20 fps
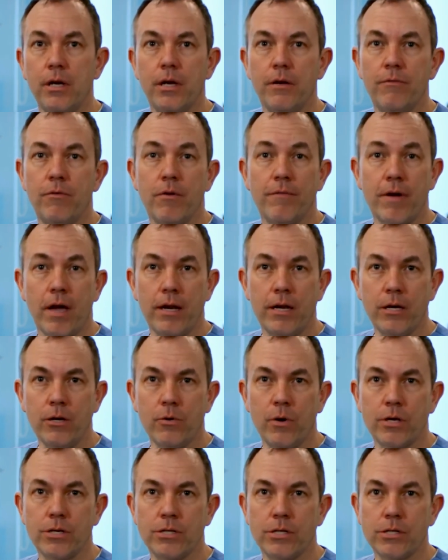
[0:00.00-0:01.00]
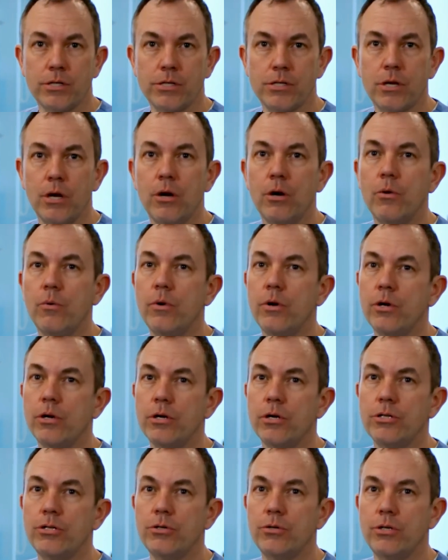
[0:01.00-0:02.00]
If you have any questions, we
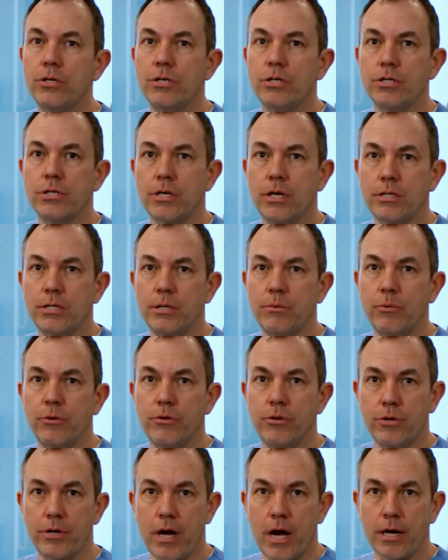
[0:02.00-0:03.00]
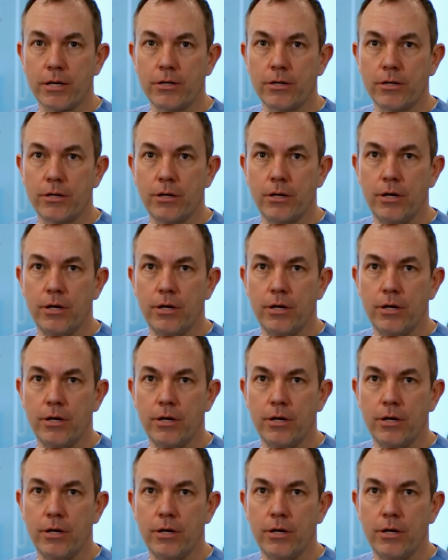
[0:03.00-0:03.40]
encourage you to discuss them with your doctor.